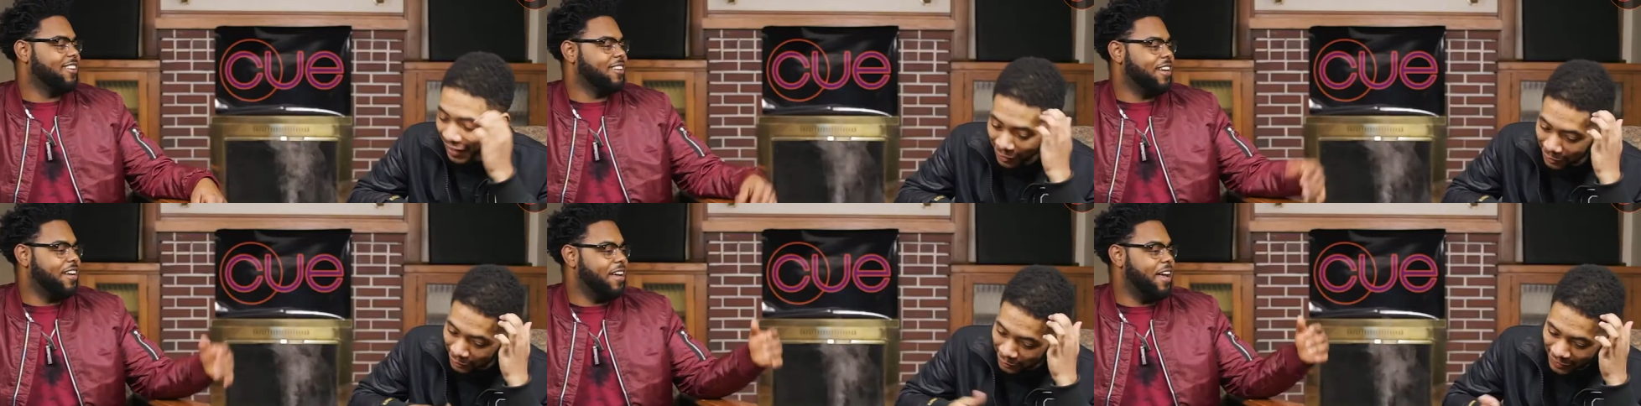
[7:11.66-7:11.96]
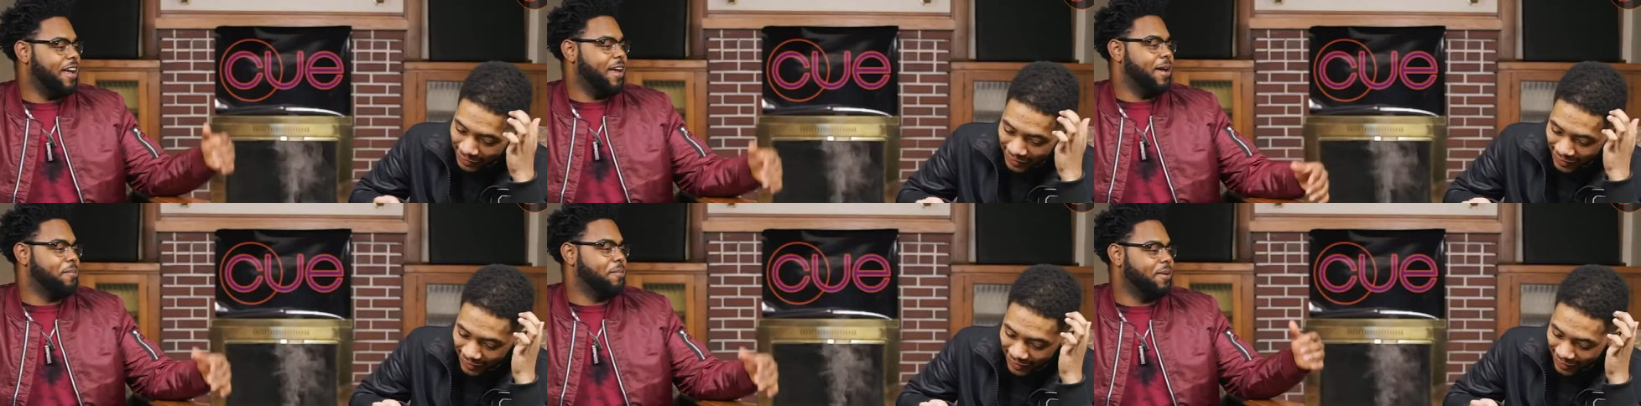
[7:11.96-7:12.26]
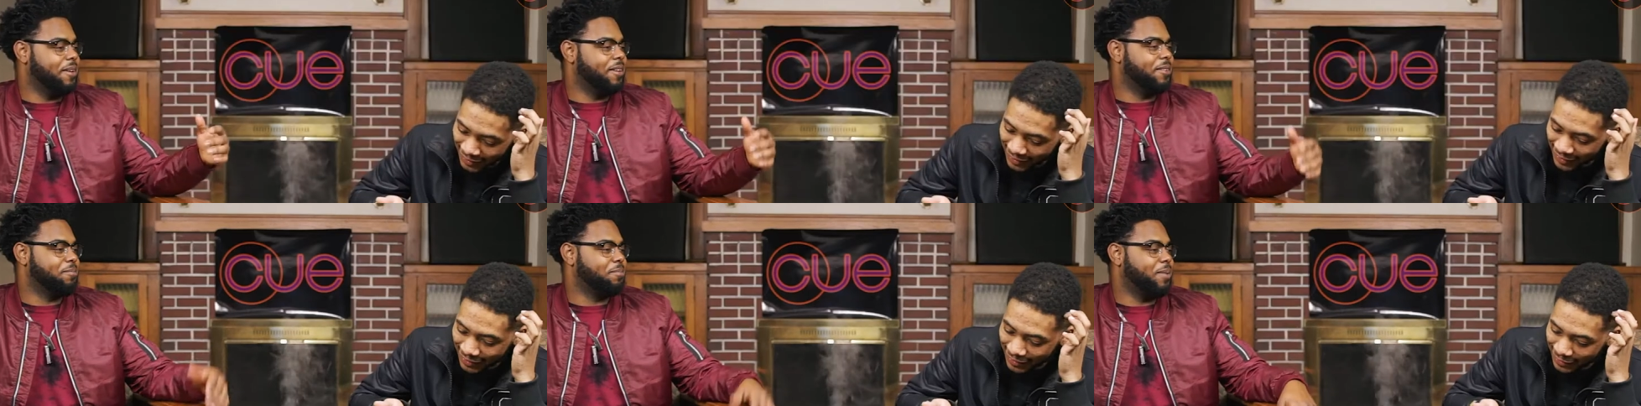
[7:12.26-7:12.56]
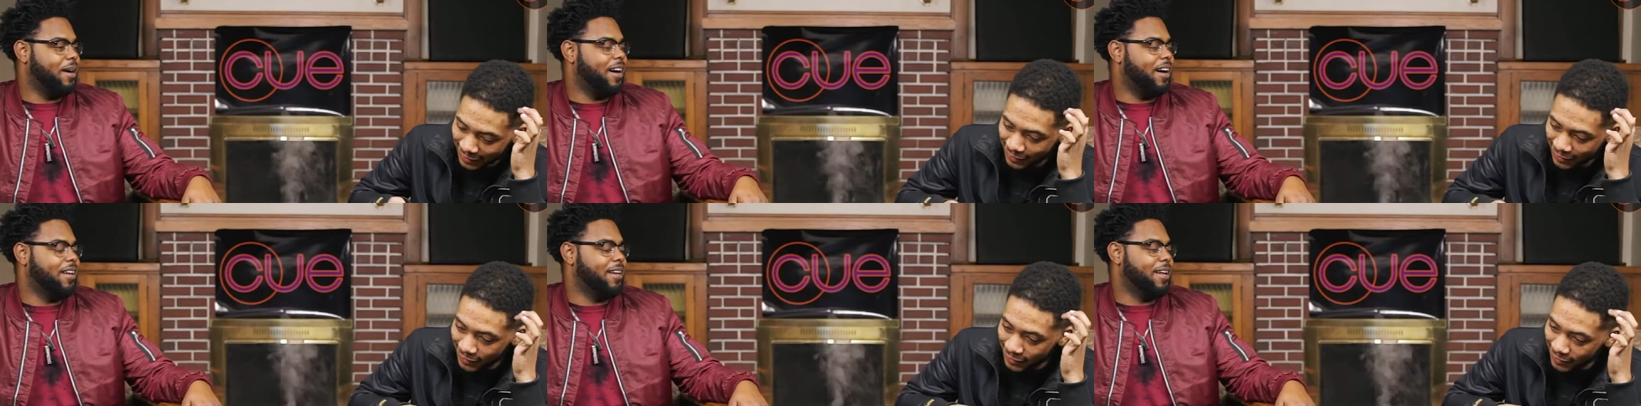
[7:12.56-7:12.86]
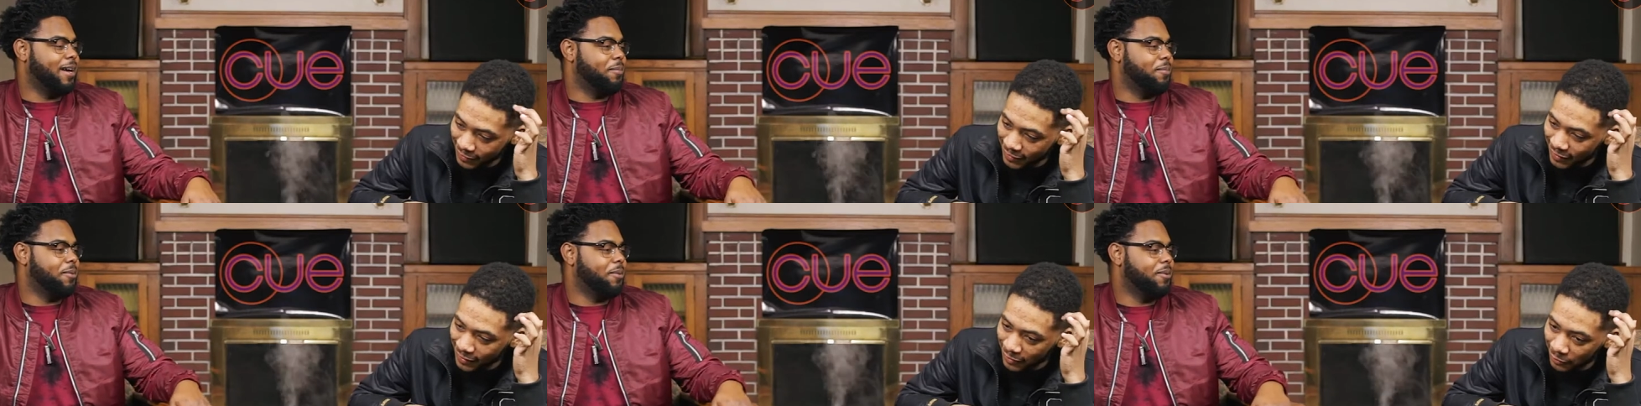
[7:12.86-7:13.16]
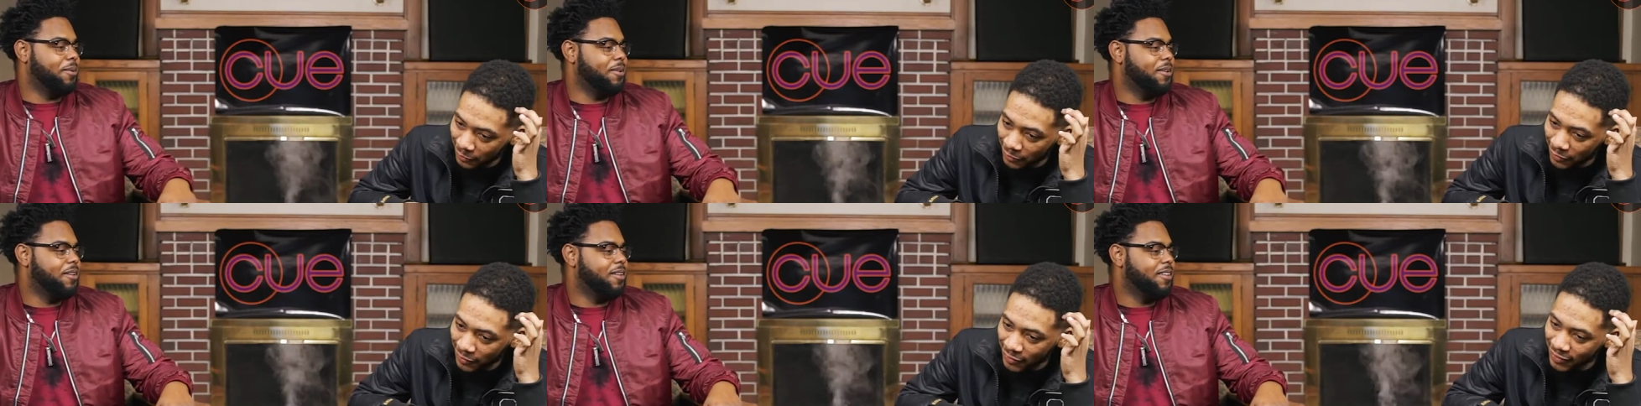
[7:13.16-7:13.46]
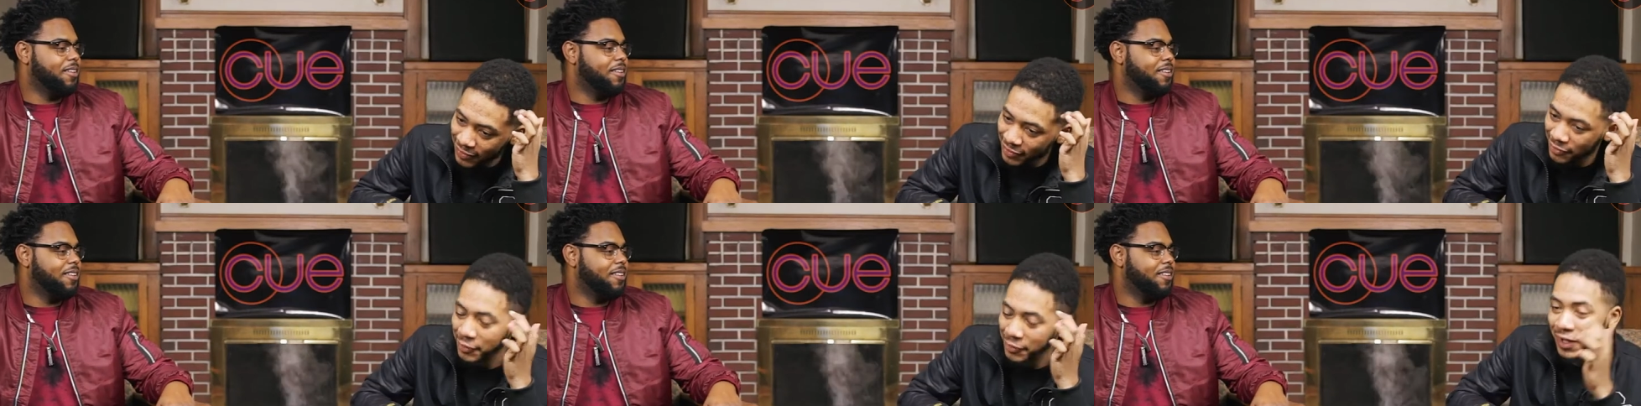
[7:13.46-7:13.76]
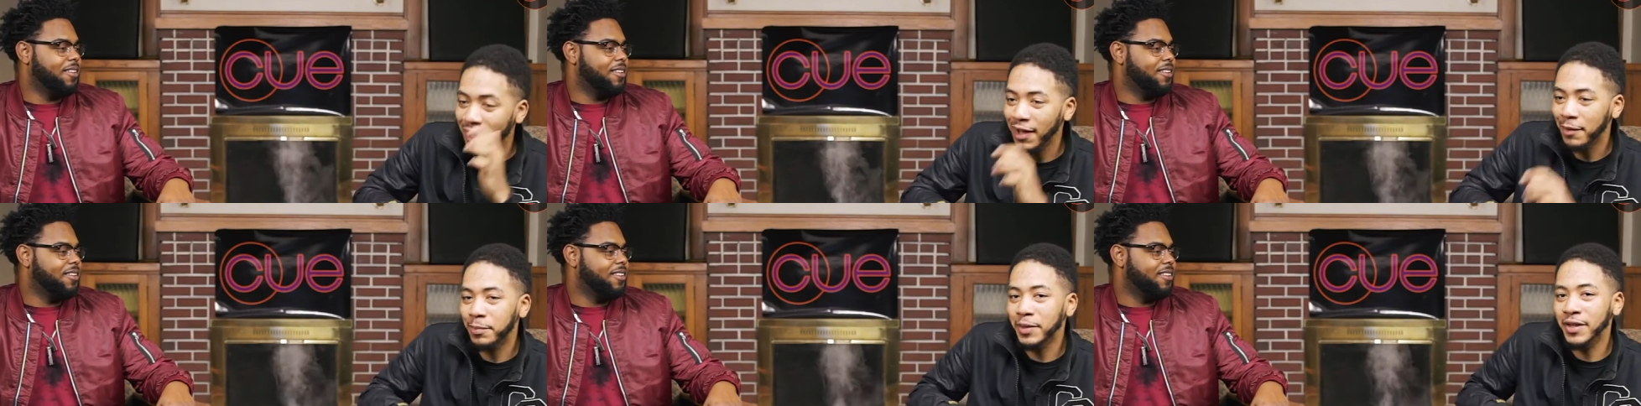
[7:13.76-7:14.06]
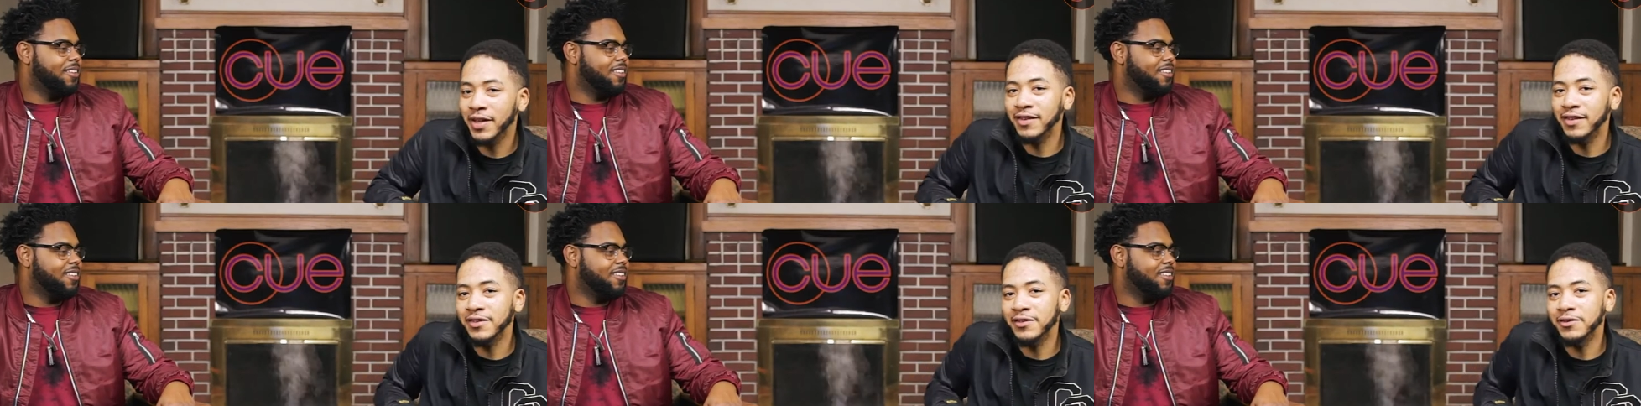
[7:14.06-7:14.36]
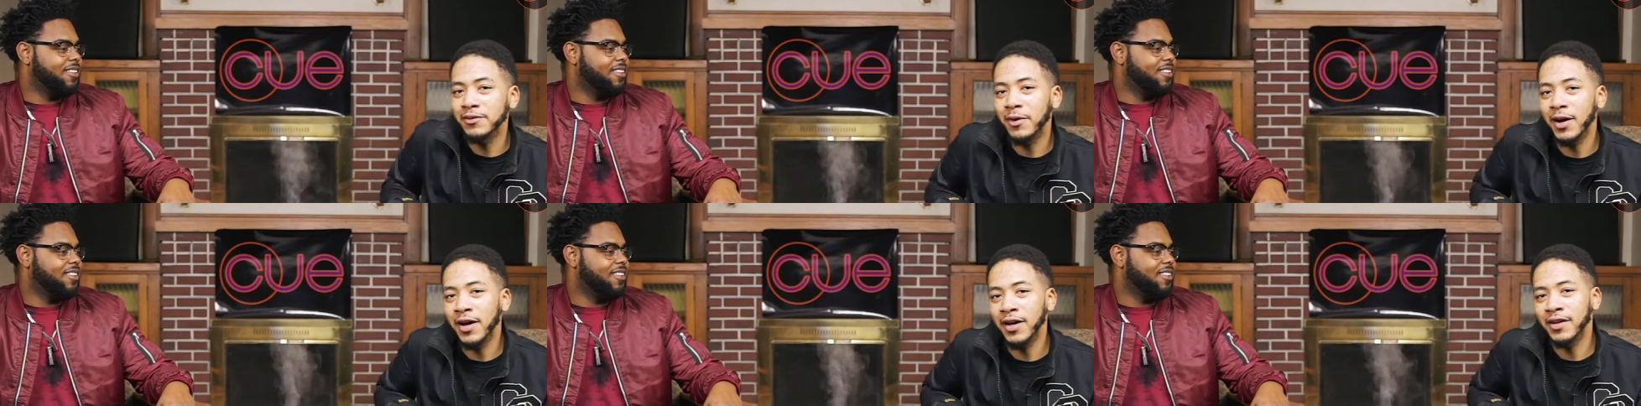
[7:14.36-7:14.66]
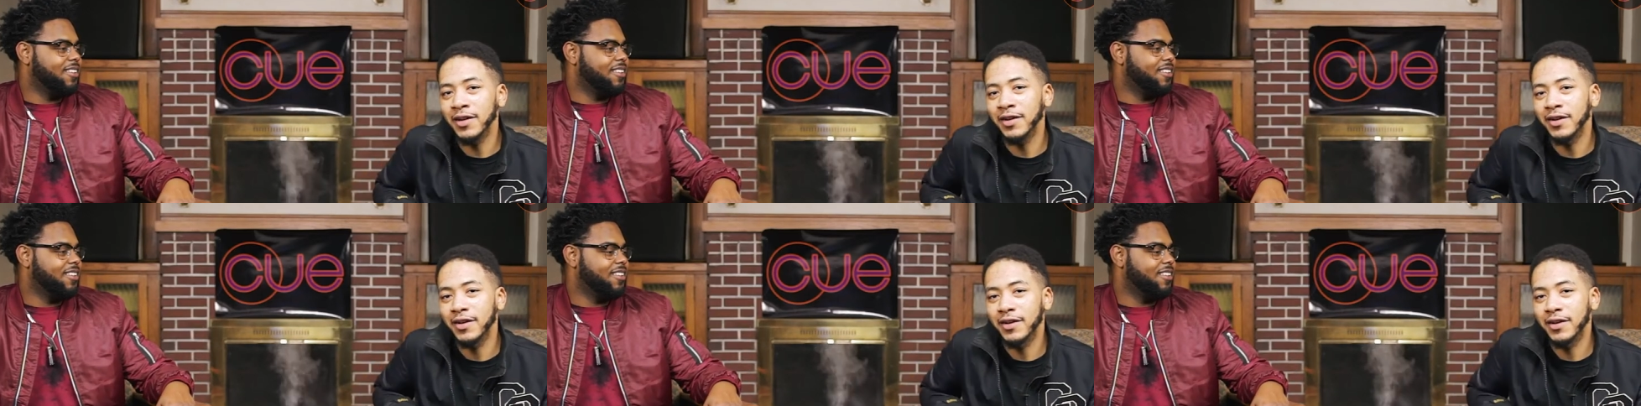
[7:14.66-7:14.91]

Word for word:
Speaker 1: ham and pineapple.
Speaker 2: Do they got pigs on Hawaii?